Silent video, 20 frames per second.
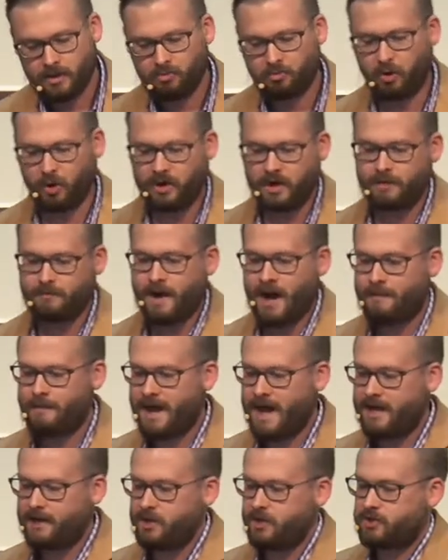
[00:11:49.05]
put in my
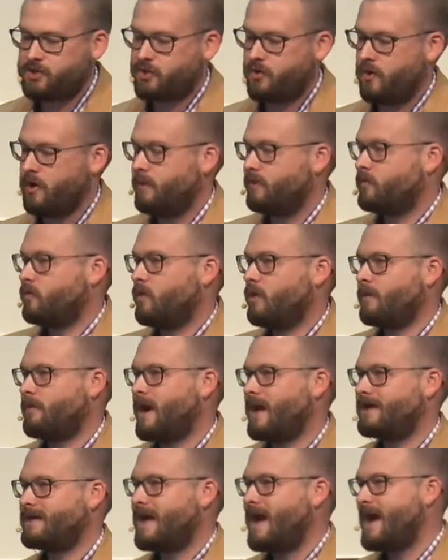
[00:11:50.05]
manuscript one of
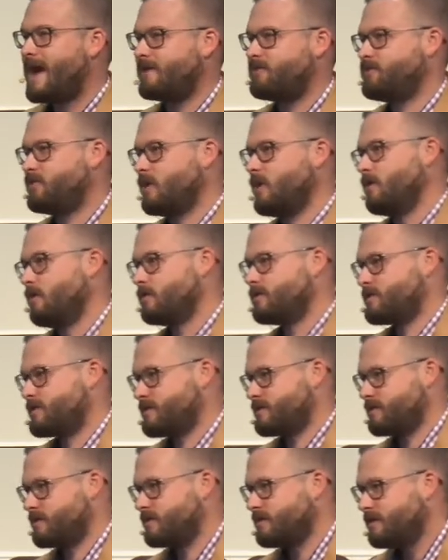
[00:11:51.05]
my dad
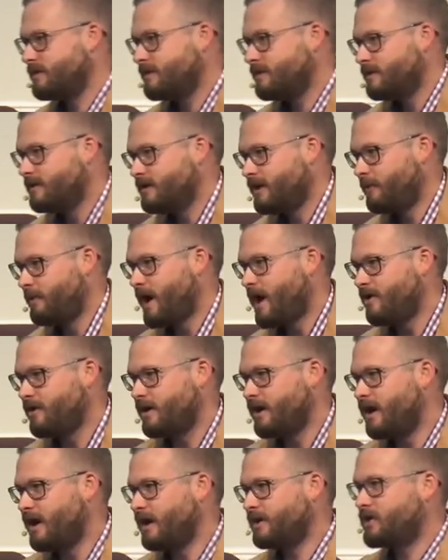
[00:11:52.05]
jokes about
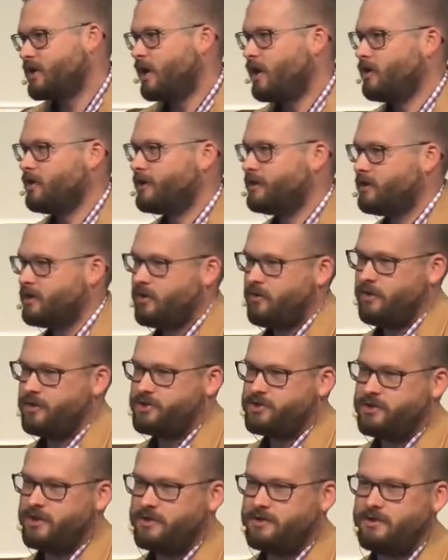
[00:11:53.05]
God calling the
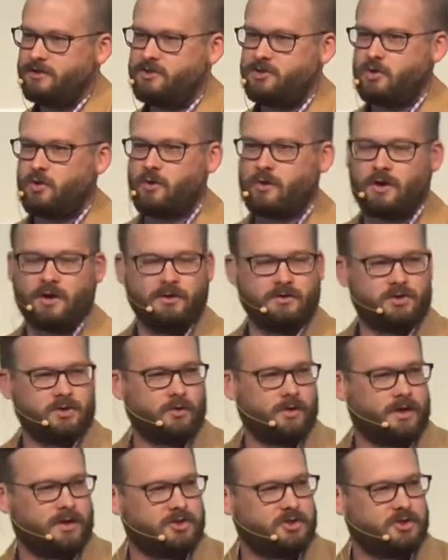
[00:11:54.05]
Christian to join, join a